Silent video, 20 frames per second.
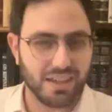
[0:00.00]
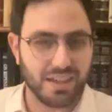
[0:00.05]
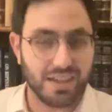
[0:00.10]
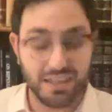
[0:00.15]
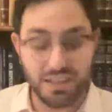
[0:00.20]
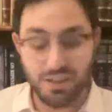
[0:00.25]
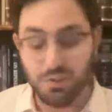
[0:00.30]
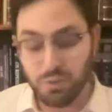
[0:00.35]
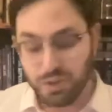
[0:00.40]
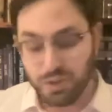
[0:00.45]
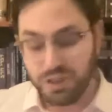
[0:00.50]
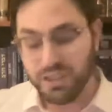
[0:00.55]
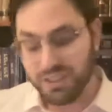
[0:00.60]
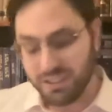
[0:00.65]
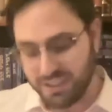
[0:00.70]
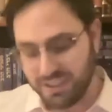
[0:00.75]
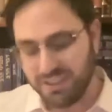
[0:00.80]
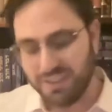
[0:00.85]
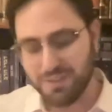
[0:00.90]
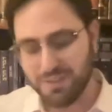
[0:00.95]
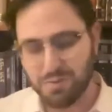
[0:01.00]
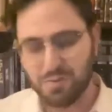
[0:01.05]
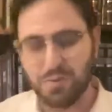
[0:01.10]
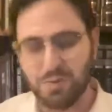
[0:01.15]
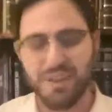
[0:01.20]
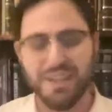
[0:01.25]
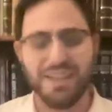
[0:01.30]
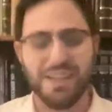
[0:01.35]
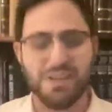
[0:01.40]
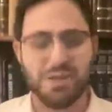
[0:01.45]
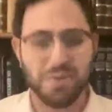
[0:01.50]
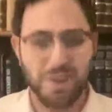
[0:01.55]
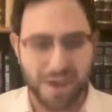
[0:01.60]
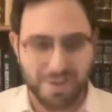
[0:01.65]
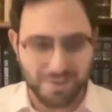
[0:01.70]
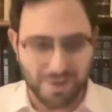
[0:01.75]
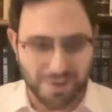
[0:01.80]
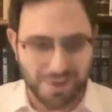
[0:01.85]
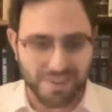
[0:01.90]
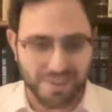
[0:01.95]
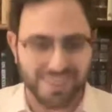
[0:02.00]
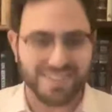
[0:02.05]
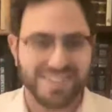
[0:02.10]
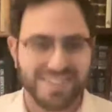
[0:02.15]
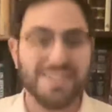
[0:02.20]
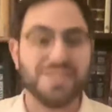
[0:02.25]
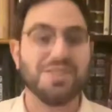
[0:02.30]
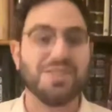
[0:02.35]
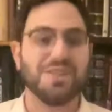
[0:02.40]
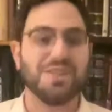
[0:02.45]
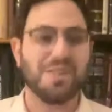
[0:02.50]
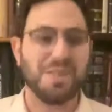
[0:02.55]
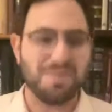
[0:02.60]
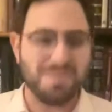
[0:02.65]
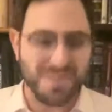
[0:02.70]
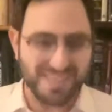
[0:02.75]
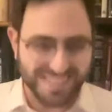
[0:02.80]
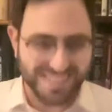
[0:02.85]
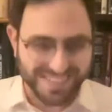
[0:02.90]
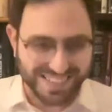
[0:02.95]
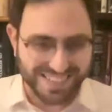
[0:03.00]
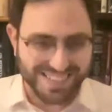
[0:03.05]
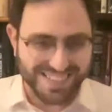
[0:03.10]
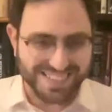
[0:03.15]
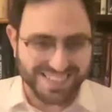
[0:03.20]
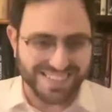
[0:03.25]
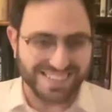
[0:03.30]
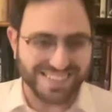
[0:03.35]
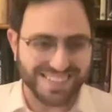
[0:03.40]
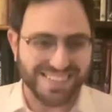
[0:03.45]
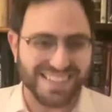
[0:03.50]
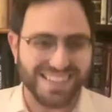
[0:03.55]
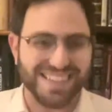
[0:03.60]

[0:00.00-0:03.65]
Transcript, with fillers: And he really, really knew everything. He took the pin test.